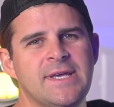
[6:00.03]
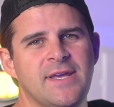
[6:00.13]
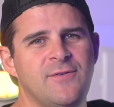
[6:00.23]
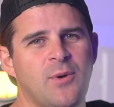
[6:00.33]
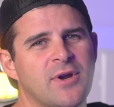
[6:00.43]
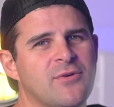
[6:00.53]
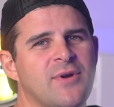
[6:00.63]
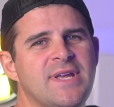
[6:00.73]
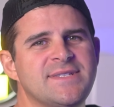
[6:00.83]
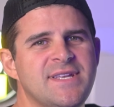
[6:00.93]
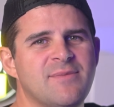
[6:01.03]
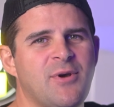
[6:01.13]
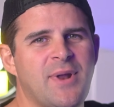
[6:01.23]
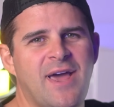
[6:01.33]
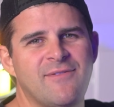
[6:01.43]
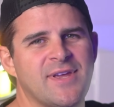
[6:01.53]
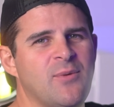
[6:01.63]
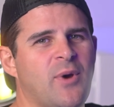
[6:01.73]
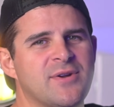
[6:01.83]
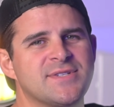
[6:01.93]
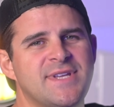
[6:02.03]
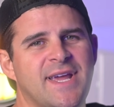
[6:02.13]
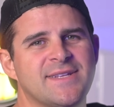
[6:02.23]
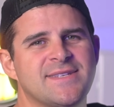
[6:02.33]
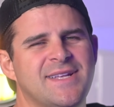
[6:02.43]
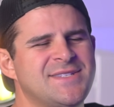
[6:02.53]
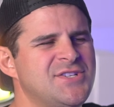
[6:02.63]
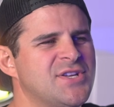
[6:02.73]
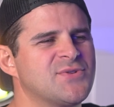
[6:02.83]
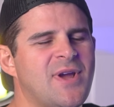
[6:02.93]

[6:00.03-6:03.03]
If you aren't crazy about having a wider stance, I'd suggest